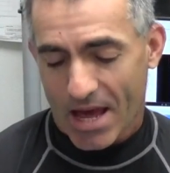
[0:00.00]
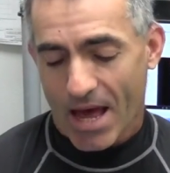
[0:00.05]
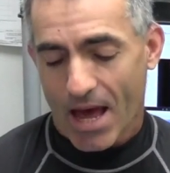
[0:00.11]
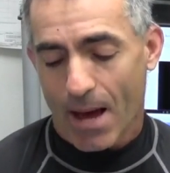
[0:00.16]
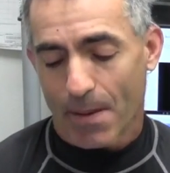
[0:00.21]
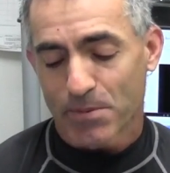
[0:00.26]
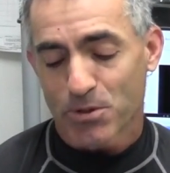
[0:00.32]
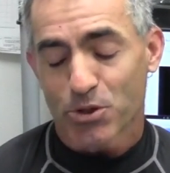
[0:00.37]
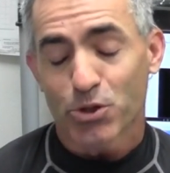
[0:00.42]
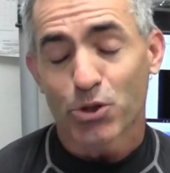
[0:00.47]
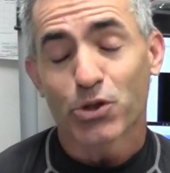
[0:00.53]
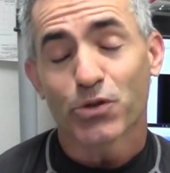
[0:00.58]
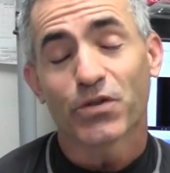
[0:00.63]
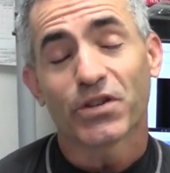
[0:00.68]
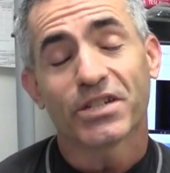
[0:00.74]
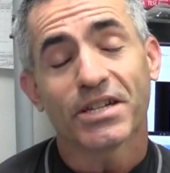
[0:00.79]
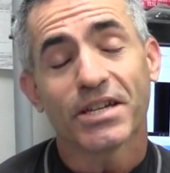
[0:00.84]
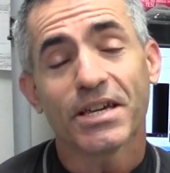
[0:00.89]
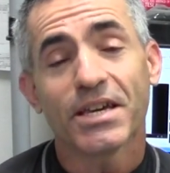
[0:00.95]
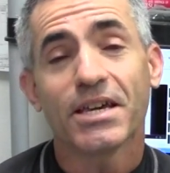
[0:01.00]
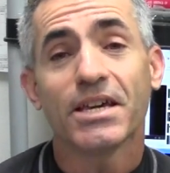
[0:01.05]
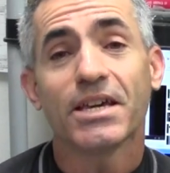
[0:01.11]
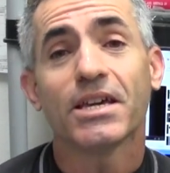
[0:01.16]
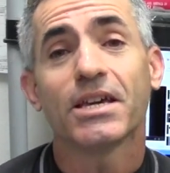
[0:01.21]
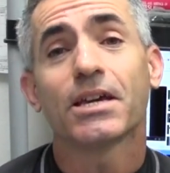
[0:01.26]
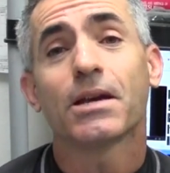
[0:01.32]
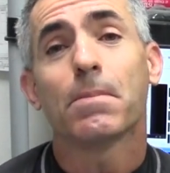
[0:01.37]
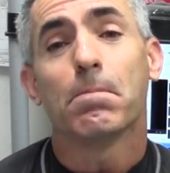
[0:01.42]
Helps reduce
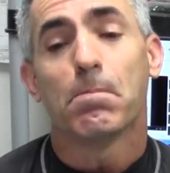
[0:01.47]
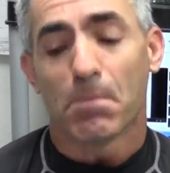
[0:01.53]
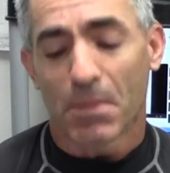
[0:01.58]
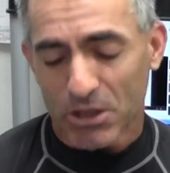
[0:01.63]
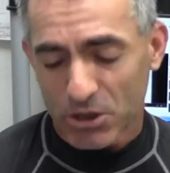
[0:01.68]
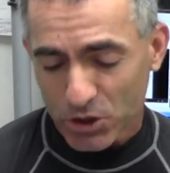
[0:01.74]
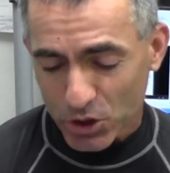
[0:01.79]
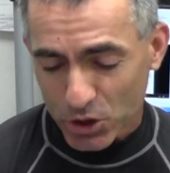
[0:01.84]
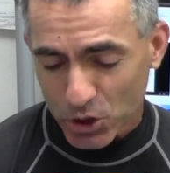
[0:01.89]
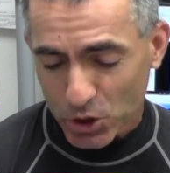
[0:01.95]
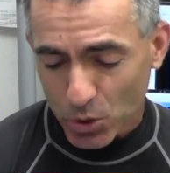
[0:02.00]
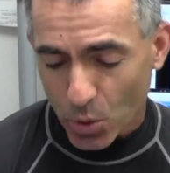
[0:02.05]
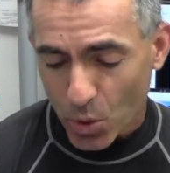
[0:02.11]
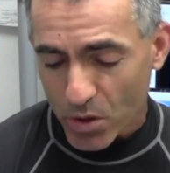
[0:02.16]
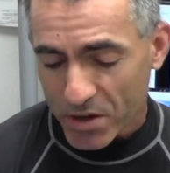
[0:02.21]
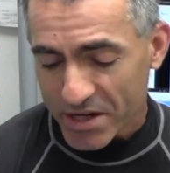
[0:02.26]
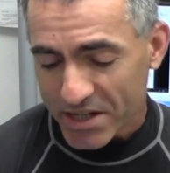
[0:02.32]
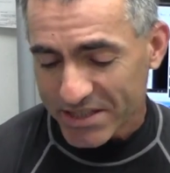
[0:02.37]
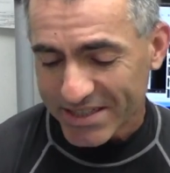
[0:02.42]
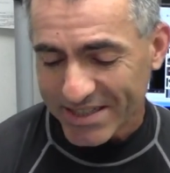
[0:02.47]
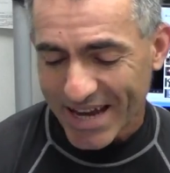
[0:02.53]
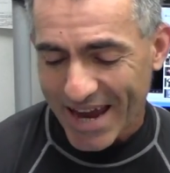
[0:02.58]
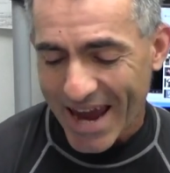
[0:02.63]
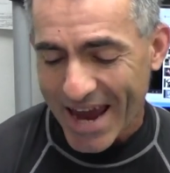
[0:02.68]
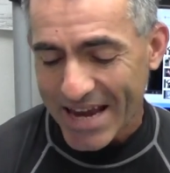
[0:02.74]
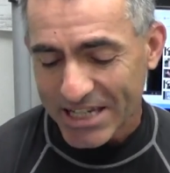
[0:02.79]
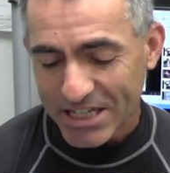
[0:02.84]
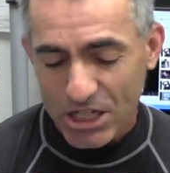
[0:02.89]
fatigue, muscle soreness,
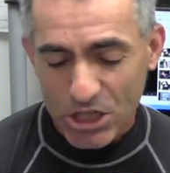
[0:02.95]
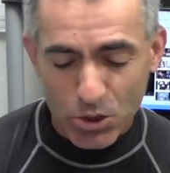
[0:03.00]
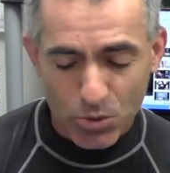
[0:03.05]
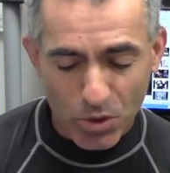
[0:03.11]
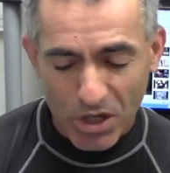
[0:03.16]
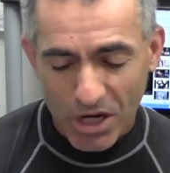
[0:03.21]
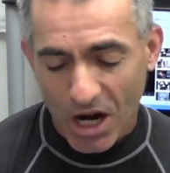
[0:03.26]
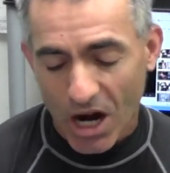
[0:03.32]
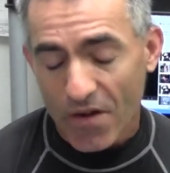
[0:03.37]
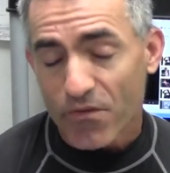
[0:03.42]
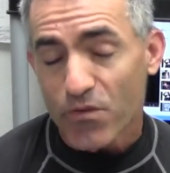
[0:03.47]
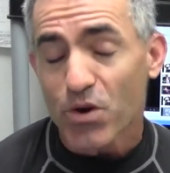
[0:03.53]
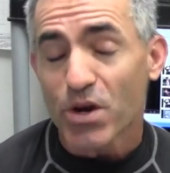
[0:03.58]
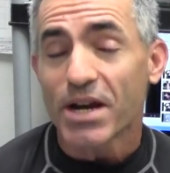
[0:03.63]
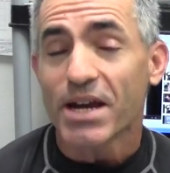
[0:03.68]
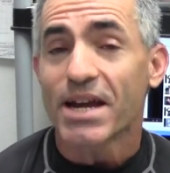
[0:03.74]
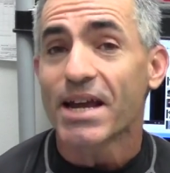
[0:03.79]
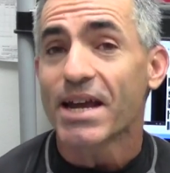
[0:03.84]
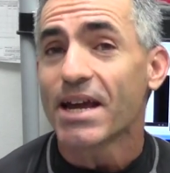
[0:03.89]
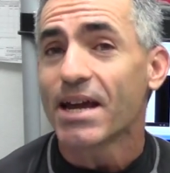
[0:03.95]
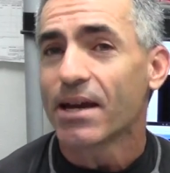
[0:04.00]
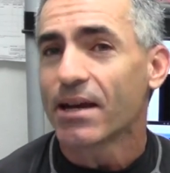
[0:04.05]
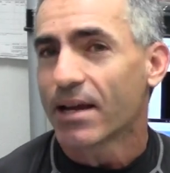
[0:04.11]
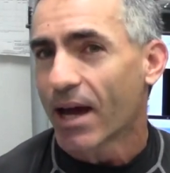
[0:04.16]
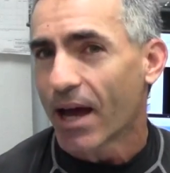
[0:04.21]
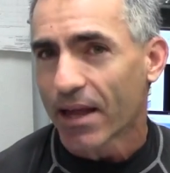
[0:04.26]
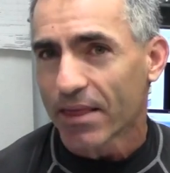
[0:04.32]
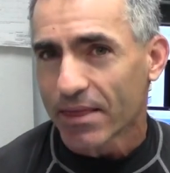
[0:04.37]
hastens recovery in
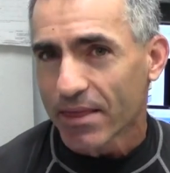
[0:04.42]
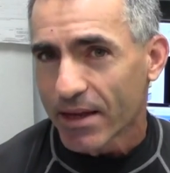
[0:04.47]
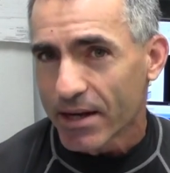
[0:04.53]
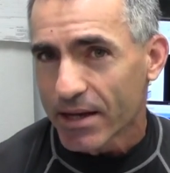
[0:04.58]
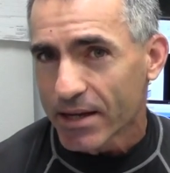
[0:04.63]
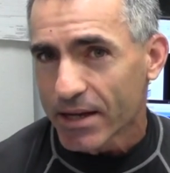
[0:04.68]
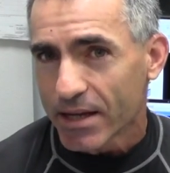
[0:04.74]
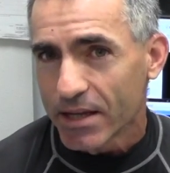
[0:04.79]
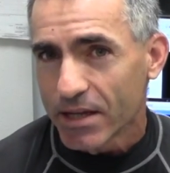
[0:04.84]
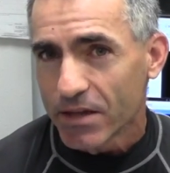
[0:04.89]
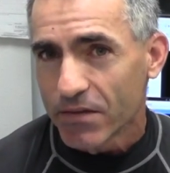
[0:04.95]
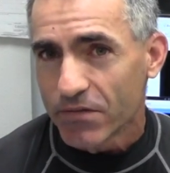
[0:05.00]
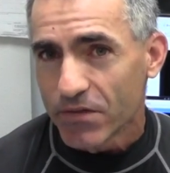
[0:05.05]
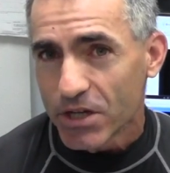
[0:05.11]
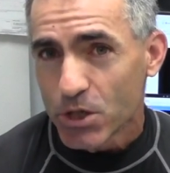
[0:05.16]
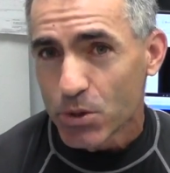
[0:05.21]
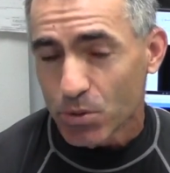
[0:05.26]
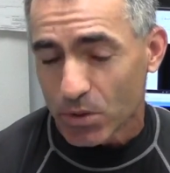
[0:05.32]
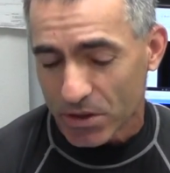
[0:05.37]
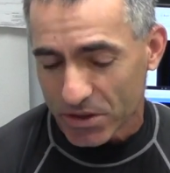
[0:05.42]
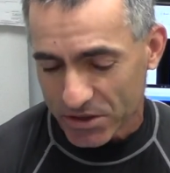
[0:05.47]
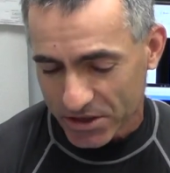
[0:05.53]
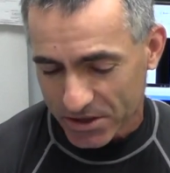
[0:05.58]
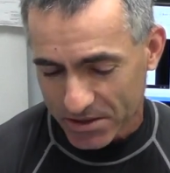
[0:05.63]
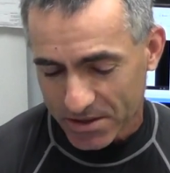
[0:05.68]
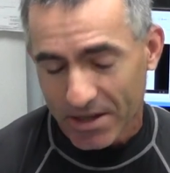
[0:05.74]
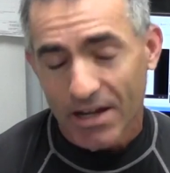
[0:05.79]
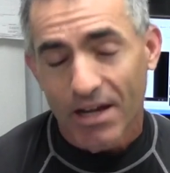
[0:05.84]
athletic
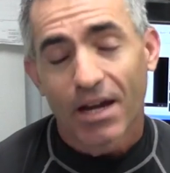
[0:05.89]
individuals.